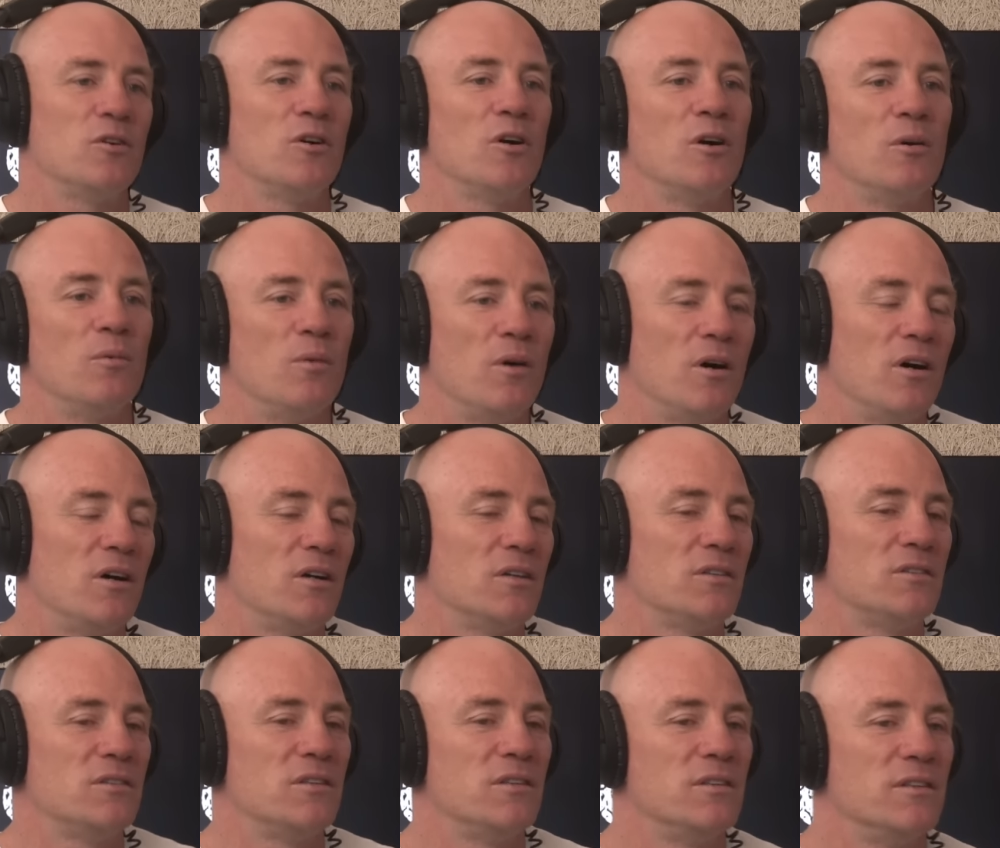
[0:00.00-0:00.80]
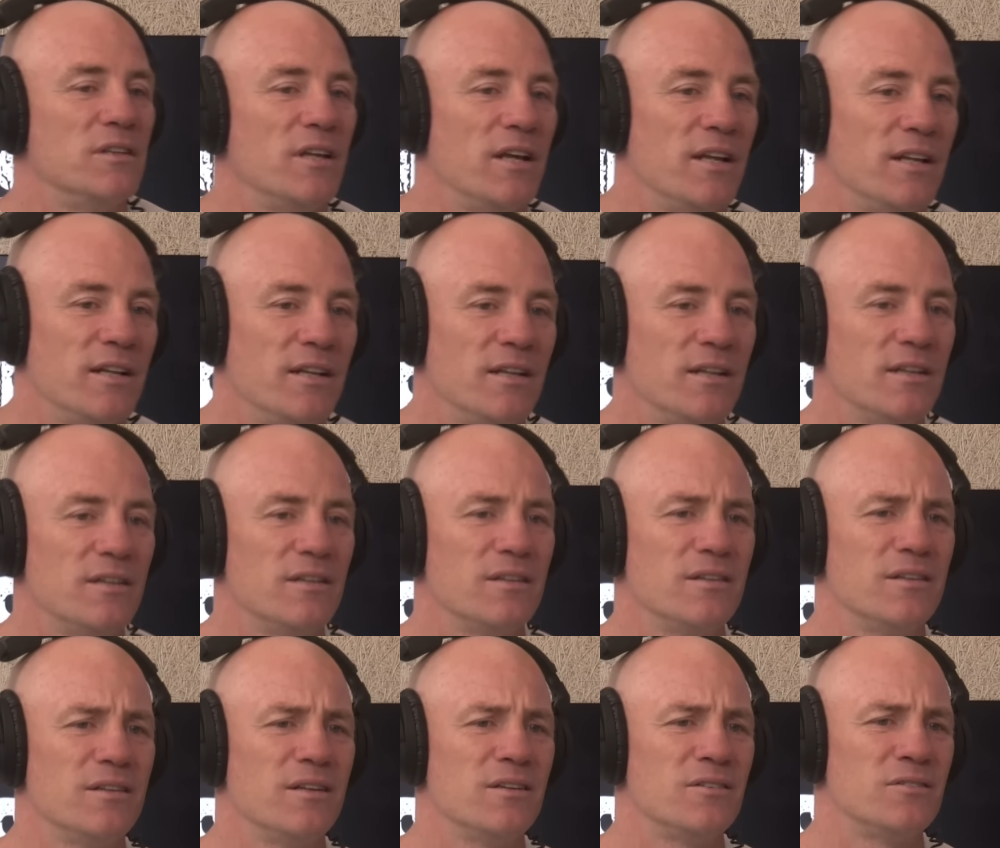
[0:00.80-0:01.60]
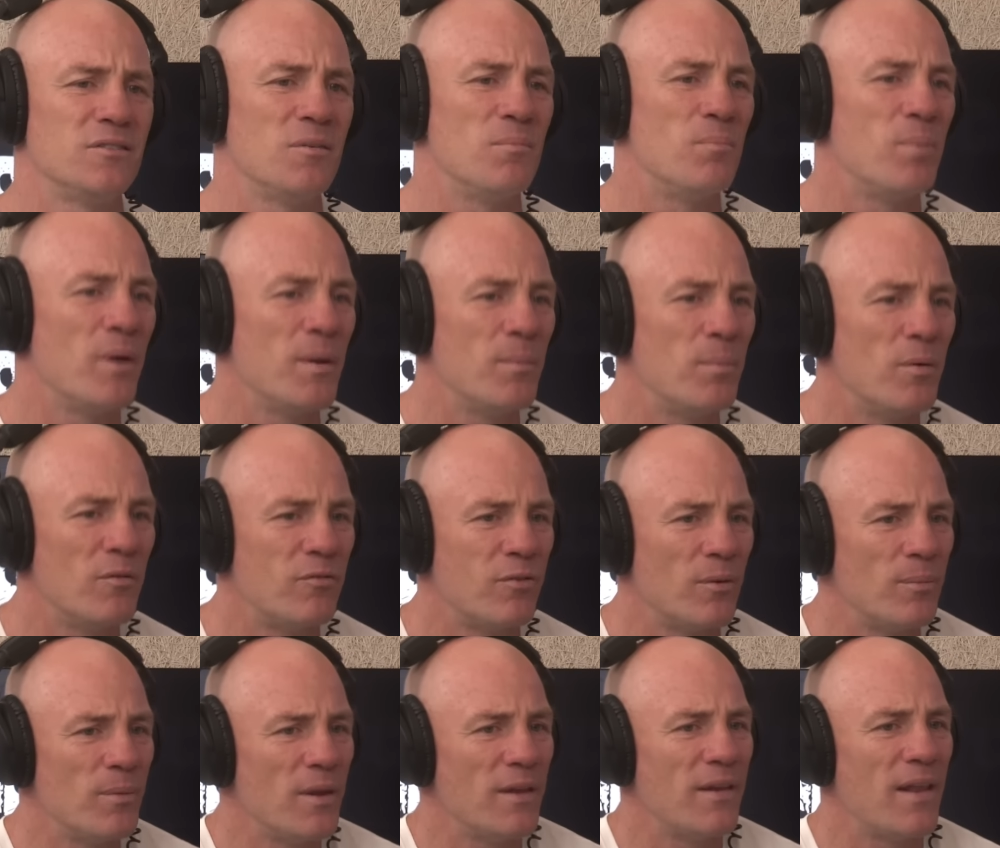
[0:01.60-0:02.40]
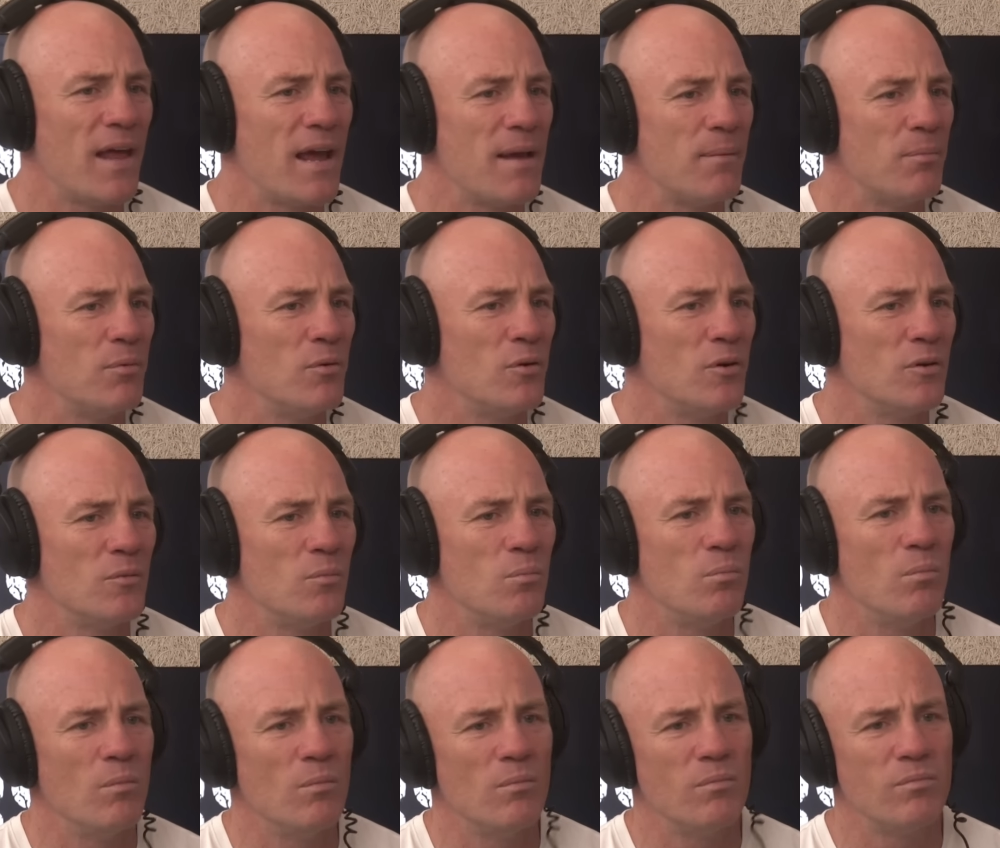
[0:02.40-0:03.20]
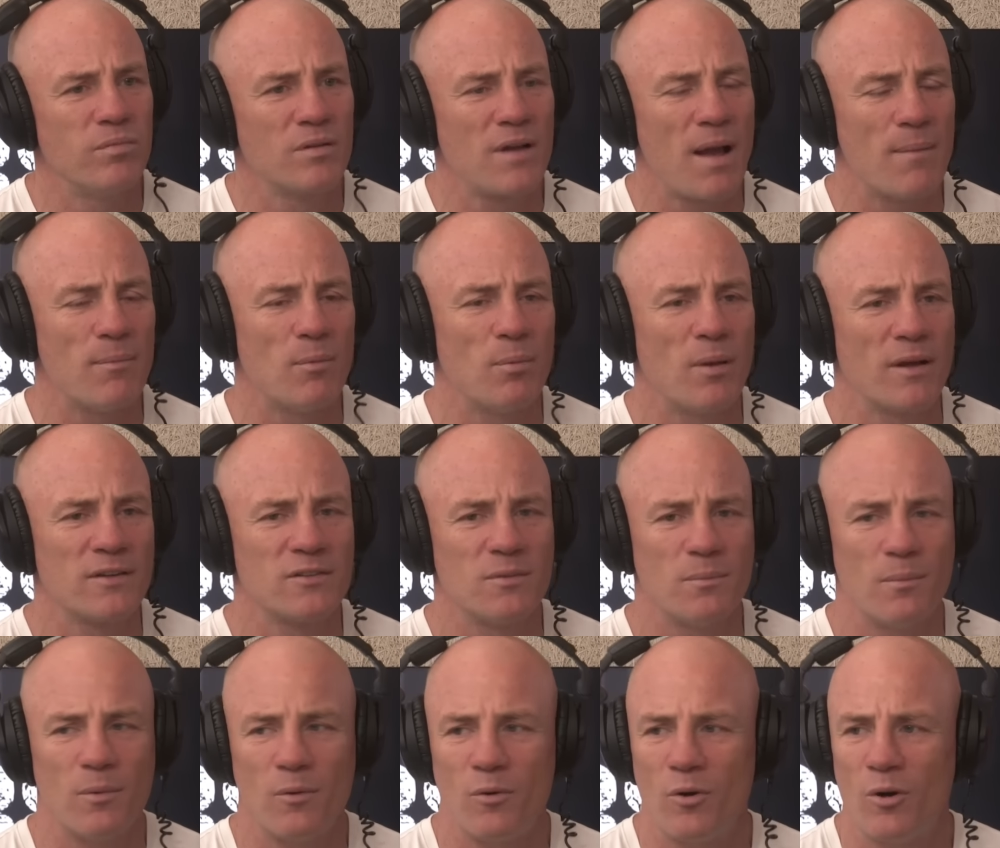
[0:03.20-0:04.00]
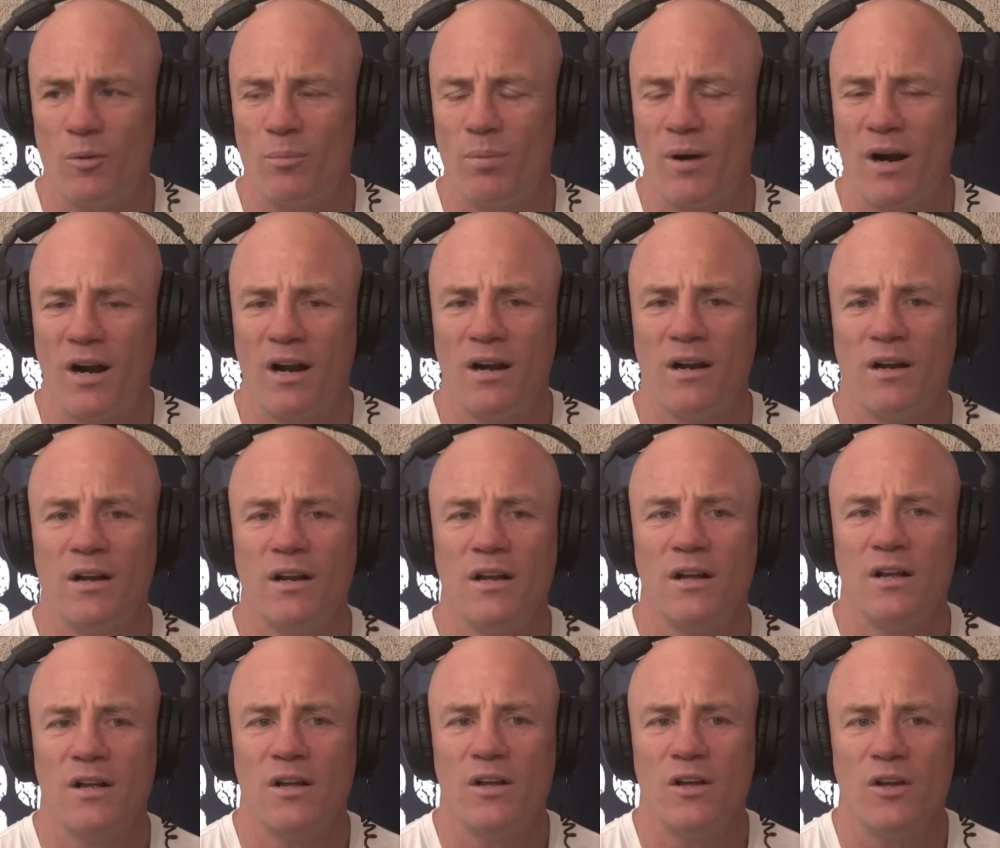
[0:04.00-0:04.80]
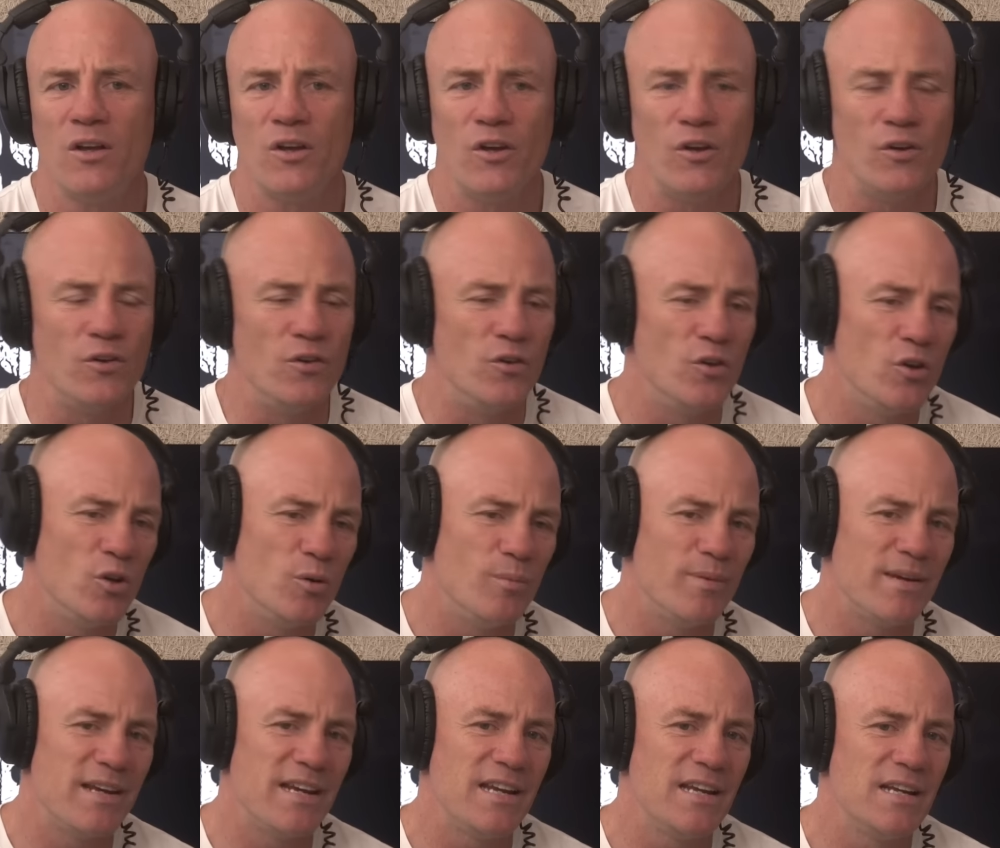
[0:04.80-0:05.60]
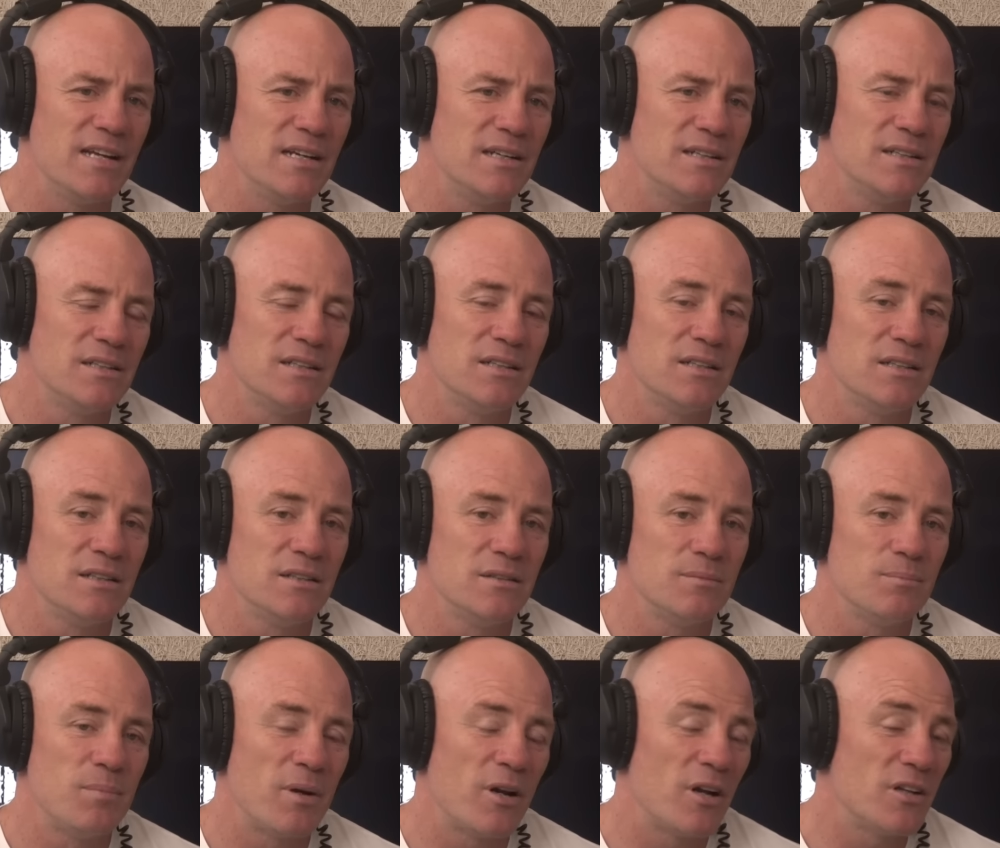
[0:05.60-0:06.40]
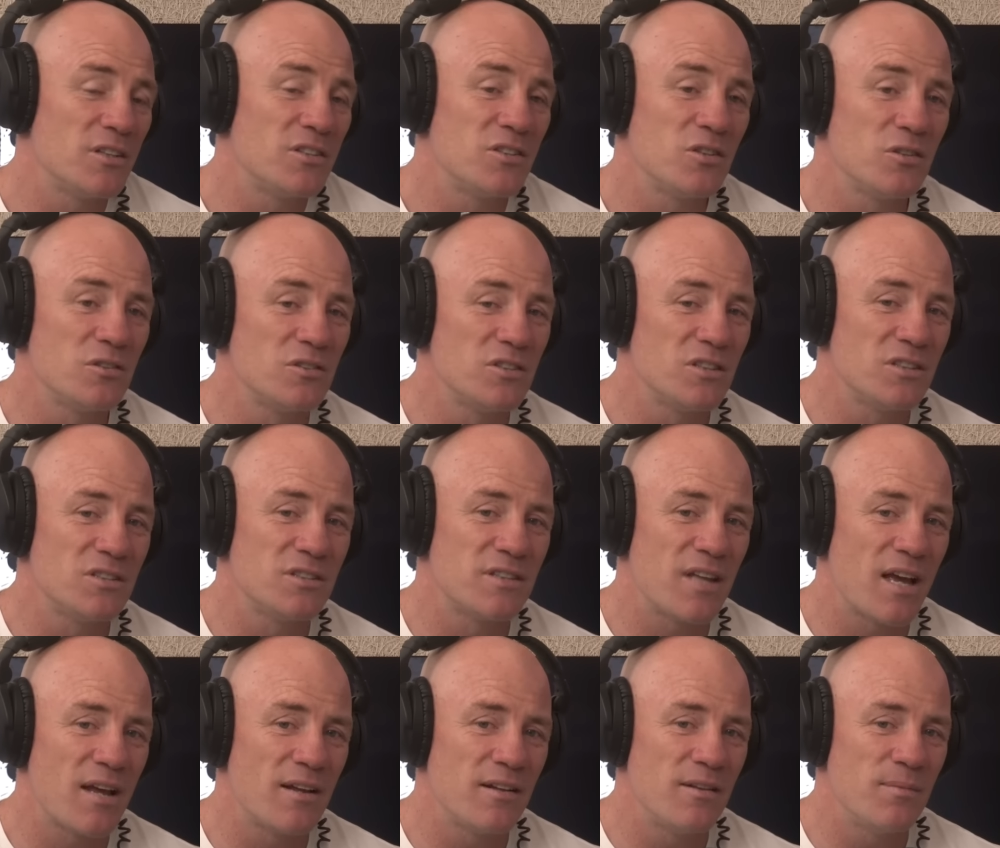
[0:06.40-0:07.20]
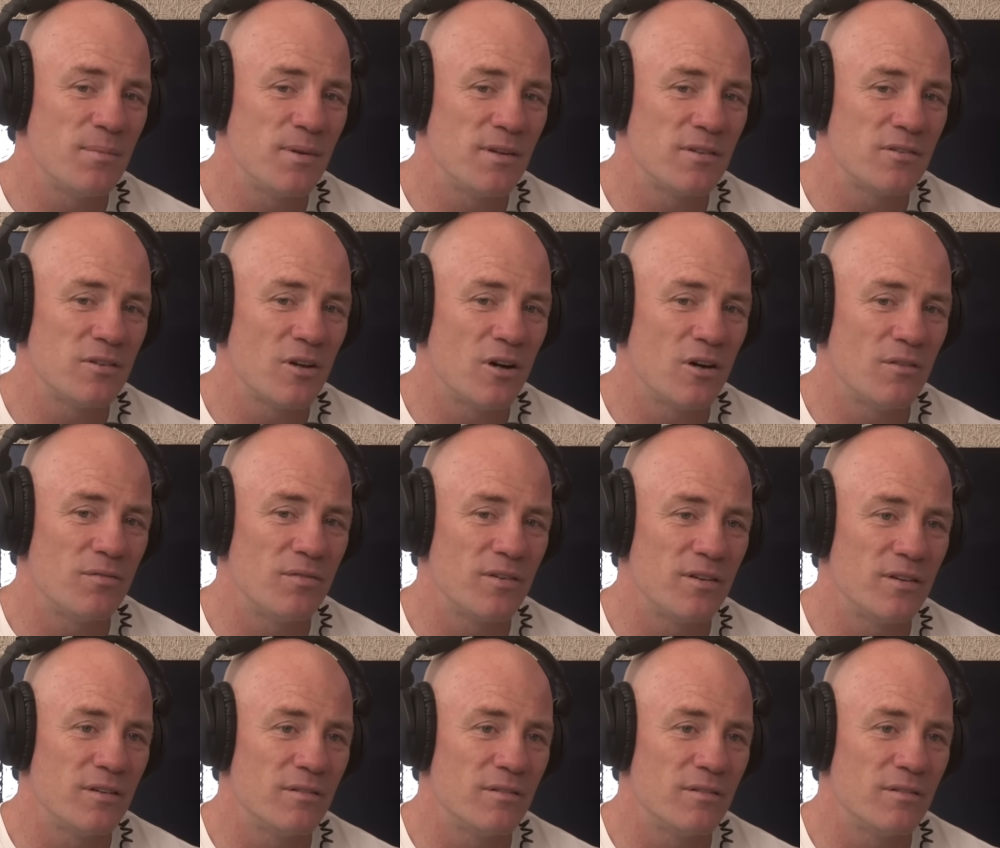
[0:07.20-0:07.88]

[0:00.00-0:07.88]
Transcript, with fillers: who I was, and and there's some people from the neighbourhood, a couple of blokes at Maroubra, who knew me, but I still just stayed to myself.